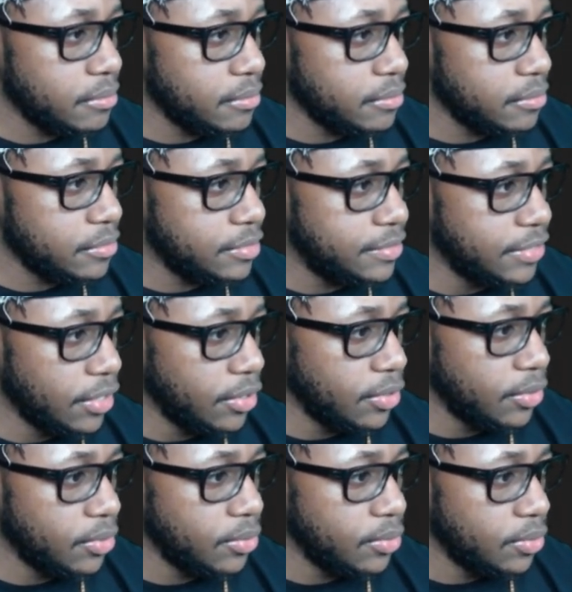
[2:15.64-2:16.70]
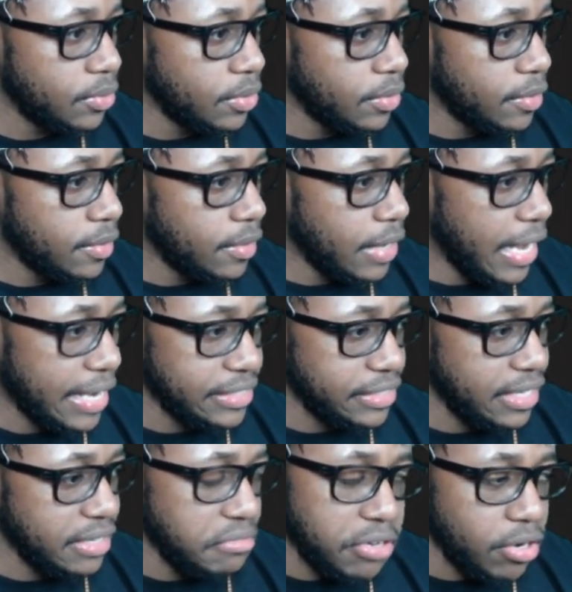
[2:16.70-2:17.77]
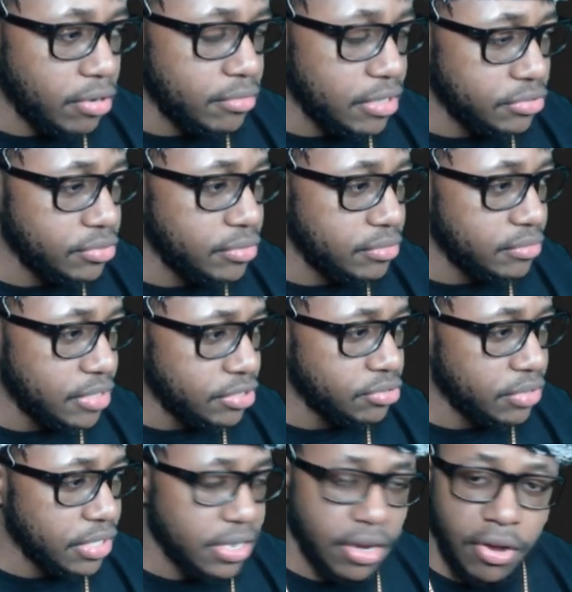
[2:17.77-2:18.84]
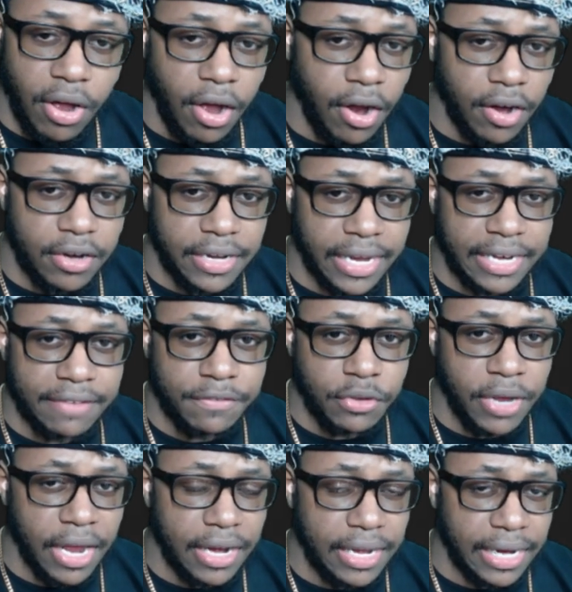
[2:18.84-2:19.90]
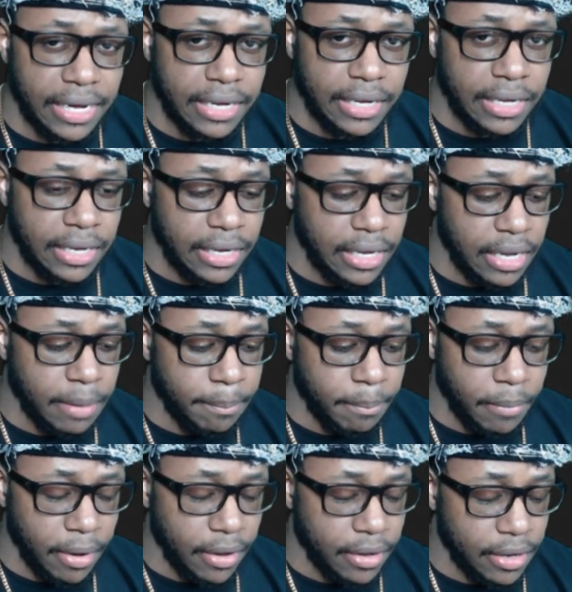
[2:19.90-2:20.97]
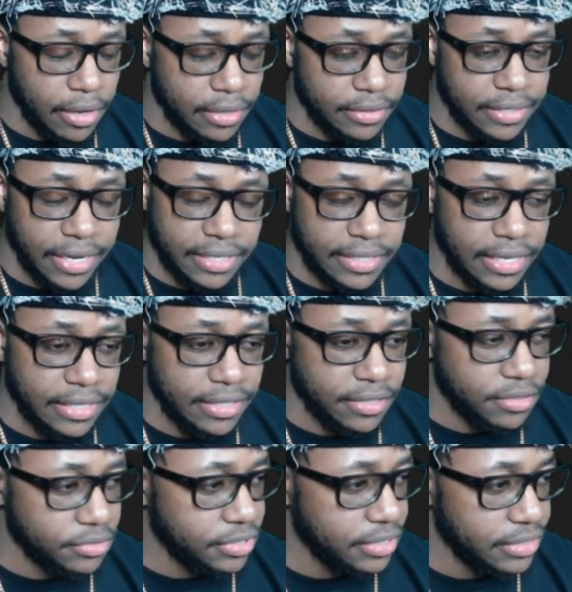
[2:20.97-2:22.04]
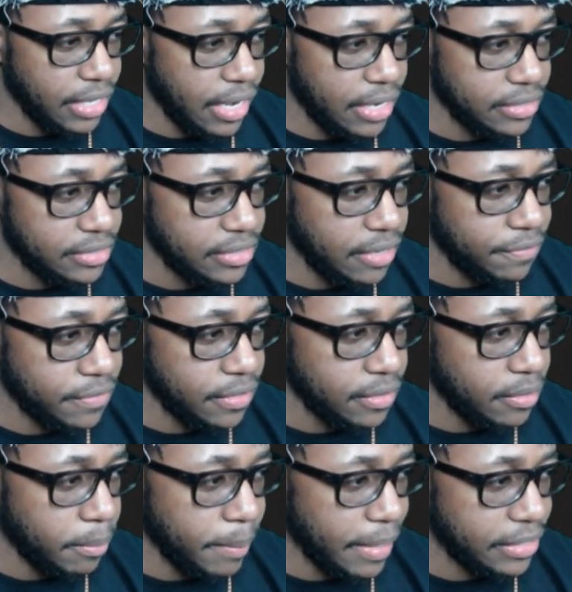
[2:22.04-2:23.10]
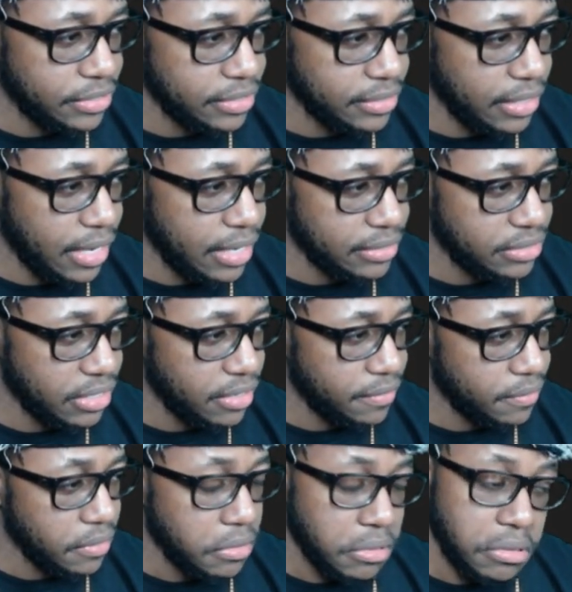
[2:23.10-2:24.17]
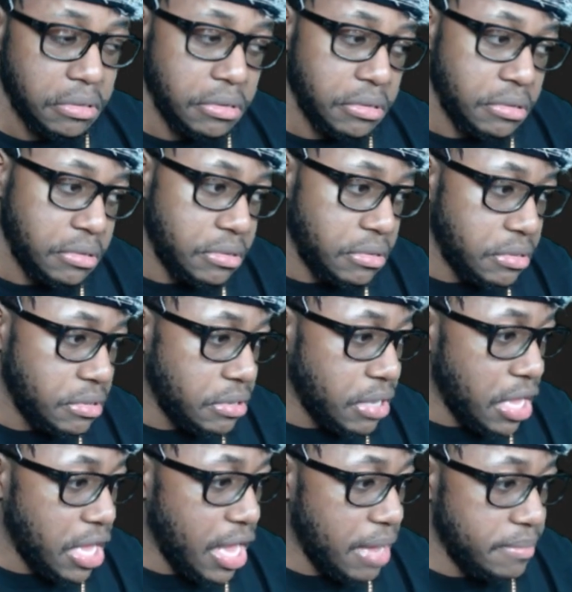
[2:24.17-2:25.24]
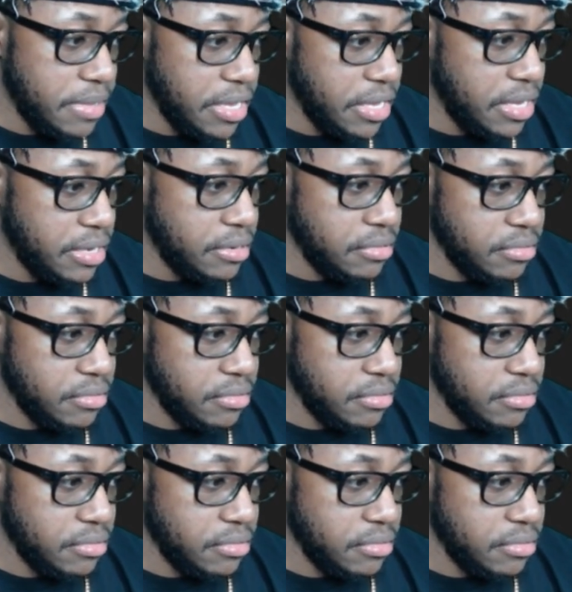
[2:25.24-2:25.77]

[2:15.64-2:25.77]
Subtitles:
So actually, this one could go hard. Like if you got like a deck that sends a lot of stuff to banishes a lot of stuff. I mean,